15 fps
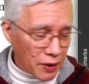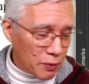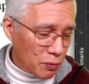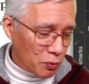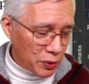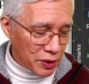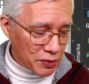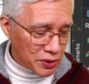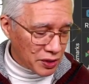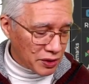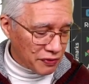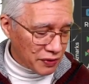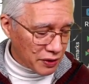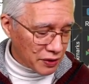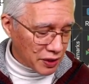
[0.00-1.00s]
We use a
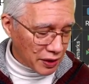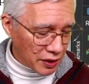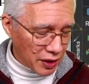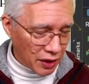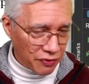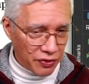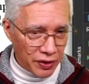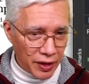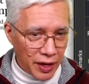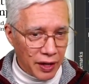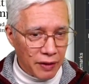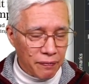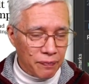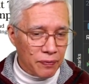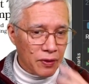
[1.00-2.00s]
different technique for that.
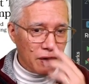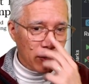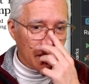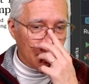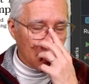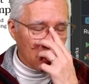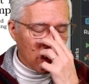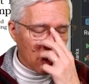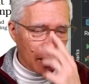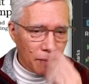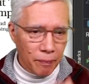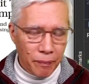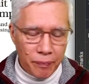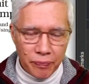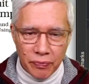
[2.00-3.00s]

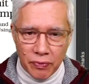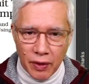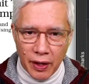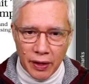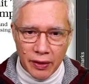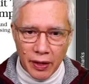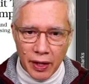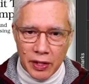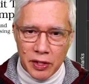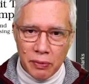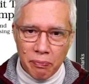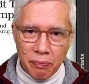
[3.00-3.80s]
And that's,